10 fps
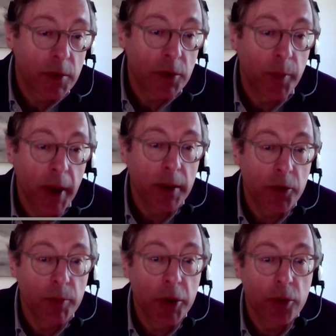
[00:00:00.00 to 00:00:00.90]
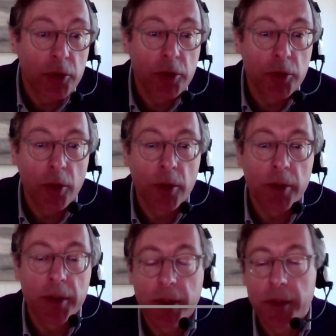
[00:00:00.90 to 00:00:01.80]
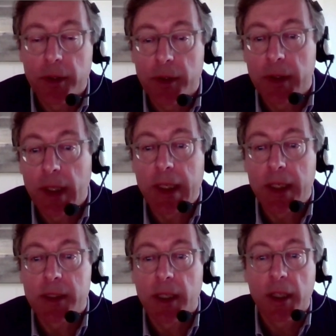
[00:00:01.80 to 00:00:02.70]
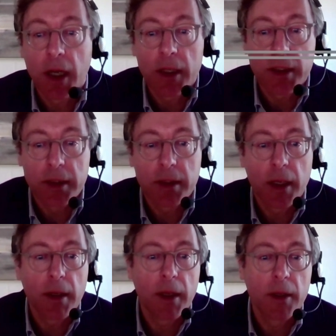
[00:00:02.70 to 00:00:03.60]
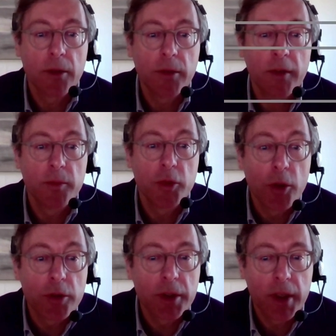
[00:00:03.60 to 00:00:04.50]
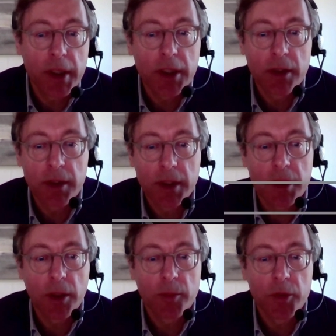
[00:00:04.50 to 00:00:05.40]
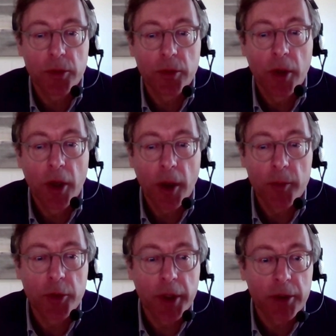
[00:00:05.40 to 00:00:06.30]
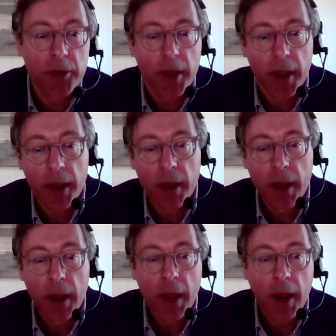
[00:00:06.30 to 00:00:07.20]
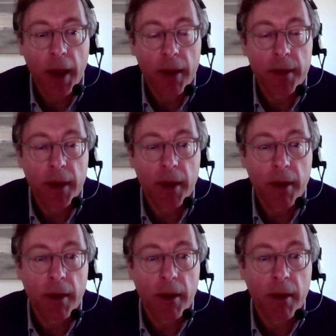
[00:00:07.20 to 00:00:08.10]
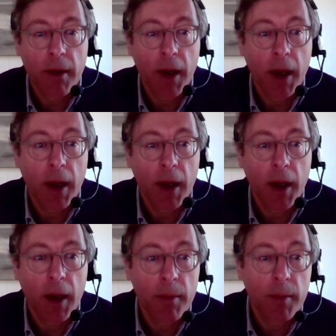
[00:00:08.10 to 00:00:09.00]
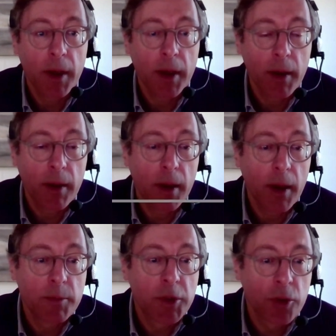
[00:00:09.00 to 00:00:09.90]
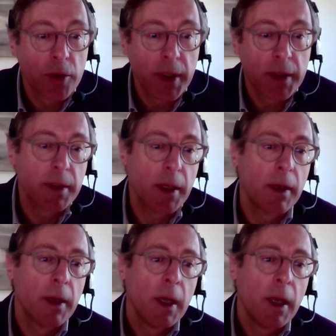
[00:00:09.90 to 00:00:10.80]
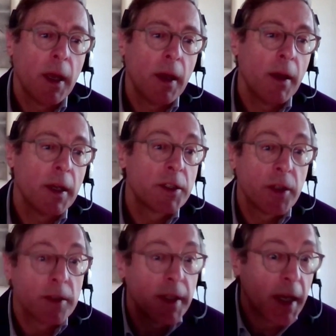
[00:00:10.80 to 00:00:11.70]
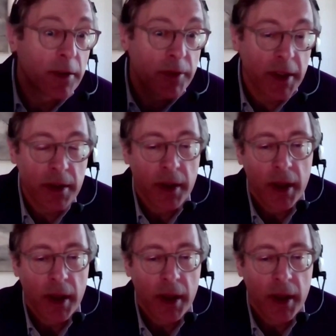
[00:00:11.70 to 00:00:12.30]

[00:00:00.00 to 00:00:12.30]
to pay tribute to all the delegates and colleagues who have brought eJustice up to here today, and I'm sure that it's not the end of it.